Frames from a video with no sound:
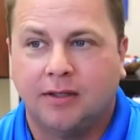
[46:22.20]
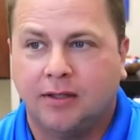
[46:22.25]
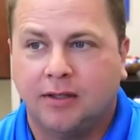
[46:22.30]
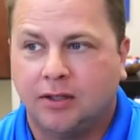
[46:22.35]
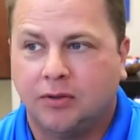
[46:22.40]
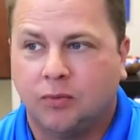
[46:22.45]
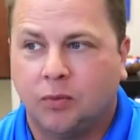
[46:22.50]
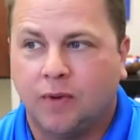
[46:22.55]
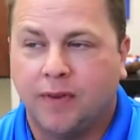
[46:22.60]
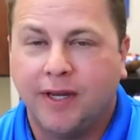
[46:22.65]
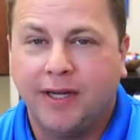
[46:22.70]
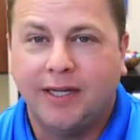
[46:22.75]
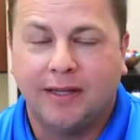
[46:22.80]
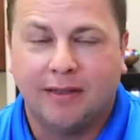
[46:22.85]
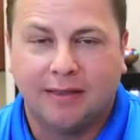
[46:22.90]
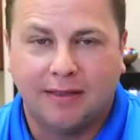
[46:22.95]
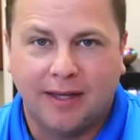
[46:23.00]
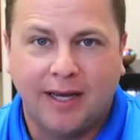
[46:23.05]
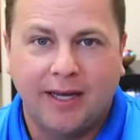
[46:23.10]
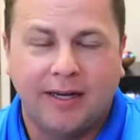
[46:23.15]
When they
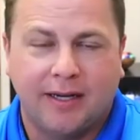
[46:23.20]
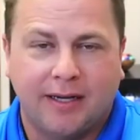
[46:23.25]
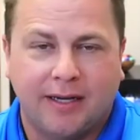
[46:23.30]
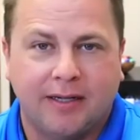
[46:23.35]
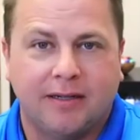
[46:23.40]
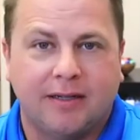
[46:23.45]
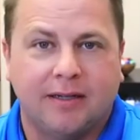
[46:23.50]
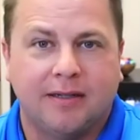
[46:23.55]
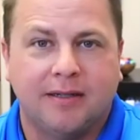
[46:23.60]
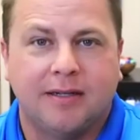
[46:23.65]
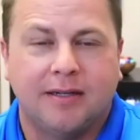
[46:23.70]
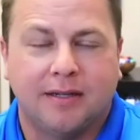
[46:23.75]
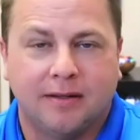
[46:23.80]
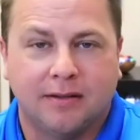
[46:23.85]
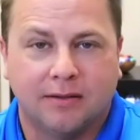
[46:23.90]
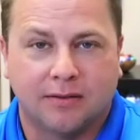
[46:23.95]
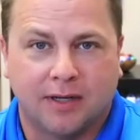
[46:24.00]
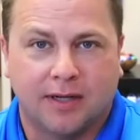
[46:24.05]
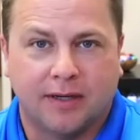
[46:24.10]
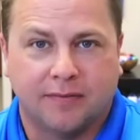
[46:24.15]
get that A D D,
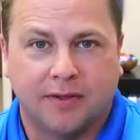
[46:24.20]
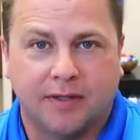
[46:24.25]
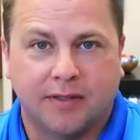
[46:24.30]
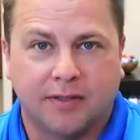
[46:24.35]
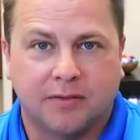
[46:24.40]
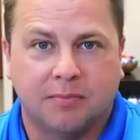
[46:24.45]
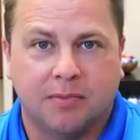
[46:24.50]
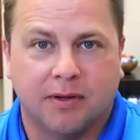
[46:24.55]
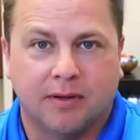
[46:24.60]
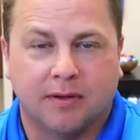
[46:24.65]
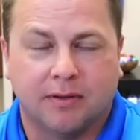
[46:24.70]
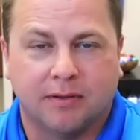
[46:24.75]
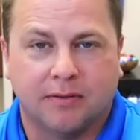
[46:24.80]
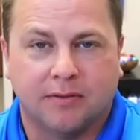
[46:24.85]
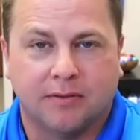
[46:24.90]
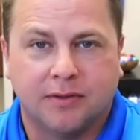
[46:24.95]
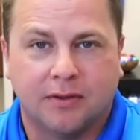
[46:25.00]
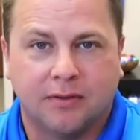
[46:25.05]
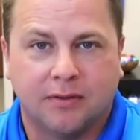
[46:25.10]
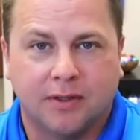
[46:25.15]
their life gets better.
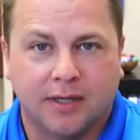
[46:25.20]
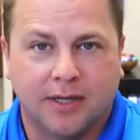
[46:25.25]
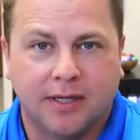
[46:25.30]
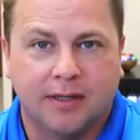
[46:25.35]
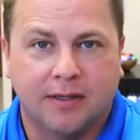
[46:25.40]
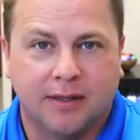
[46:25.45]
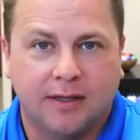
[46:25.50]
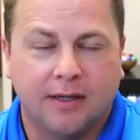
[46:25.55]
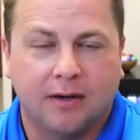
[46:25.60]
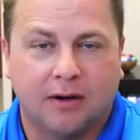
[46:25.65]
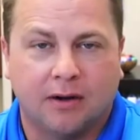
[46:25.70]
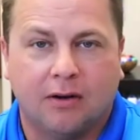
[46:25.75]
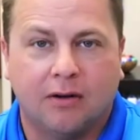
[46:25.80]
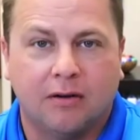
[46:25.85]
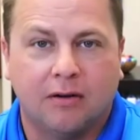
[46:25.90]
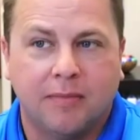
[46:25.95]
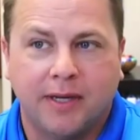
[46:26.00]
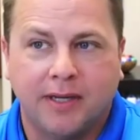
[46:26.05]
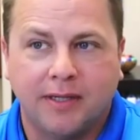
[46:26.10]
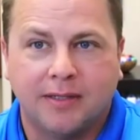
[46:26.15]
So again, they need to
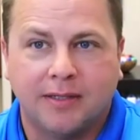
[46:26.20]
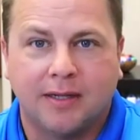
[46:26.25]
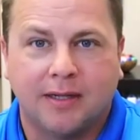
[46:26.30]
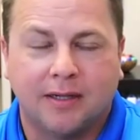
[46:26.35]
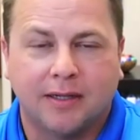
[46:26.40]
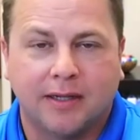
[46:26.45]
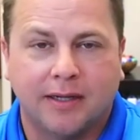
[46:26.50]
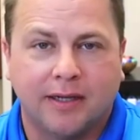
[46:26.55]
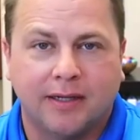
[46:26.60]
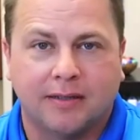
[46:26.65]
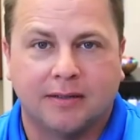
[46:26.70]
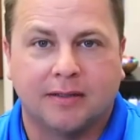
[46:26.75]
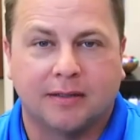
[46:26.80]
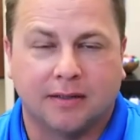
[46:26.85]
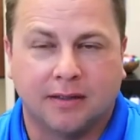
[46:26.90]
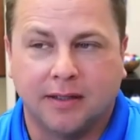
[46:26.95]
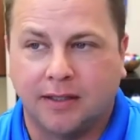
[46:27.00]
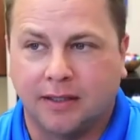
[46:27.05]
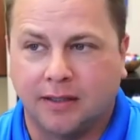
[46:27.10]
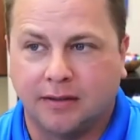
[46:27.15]
automate, delegate, and
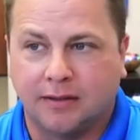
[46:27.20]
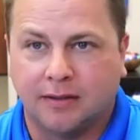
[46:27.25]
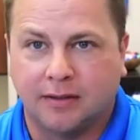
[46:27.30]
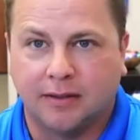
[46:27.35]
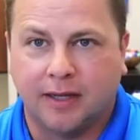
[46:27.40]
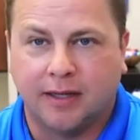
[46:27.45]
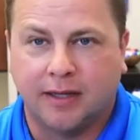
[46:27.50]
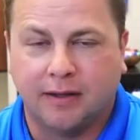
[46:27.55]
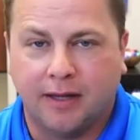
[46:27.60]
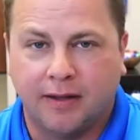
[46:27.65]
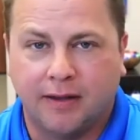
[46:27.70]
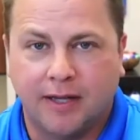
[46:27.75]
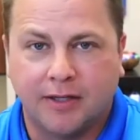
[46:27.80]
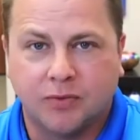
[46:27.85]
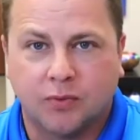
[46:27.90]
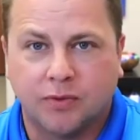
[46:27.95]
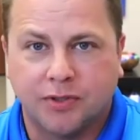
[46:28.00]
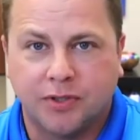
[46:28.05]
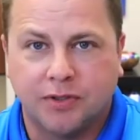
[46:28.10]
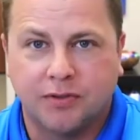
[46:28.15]
delete. And that's
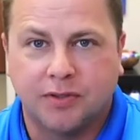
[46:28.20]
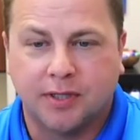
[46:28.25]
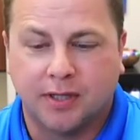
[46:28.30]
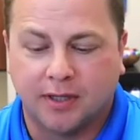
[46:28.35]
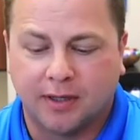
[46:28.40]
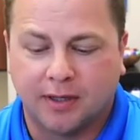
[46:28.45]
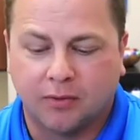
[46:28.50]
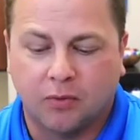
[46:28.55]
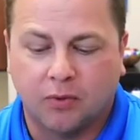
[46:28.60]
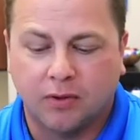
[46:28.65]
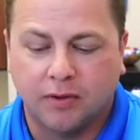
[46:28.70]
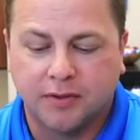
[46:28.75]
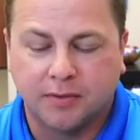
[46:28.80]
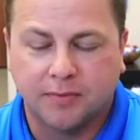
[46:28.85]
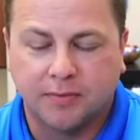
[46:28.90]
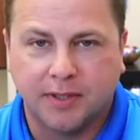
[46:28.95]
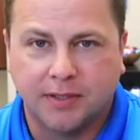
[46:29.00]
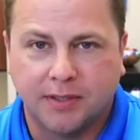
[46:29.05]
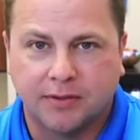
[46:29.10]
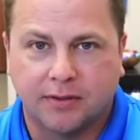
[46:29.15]
what you said. What are
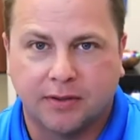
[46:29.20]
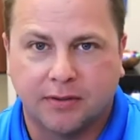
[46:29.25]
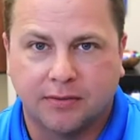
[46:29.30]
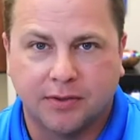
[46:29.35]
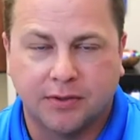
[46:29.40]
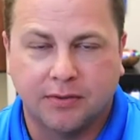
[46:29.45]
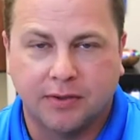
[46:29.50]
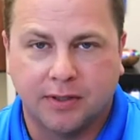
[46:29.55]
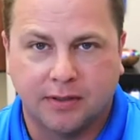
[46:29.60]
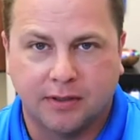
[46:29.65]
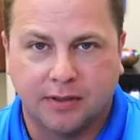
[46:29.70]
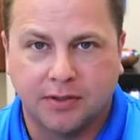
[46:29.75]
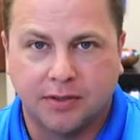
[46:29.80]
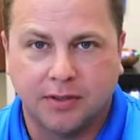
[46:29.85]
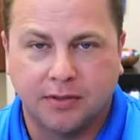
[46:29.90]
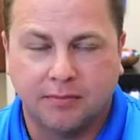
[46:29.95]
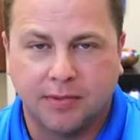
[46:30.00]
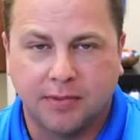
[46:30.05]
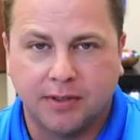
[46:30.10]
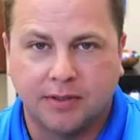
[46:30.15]
some things that they're doing that they
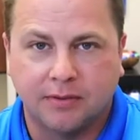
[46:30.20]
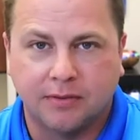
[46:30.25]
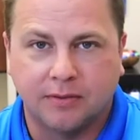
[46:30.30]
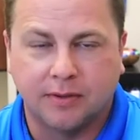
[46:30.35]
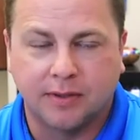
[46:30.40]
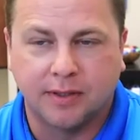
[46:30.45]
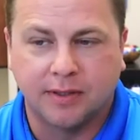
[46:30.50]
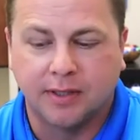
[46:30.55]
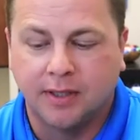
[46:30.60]
shouldn't be doing?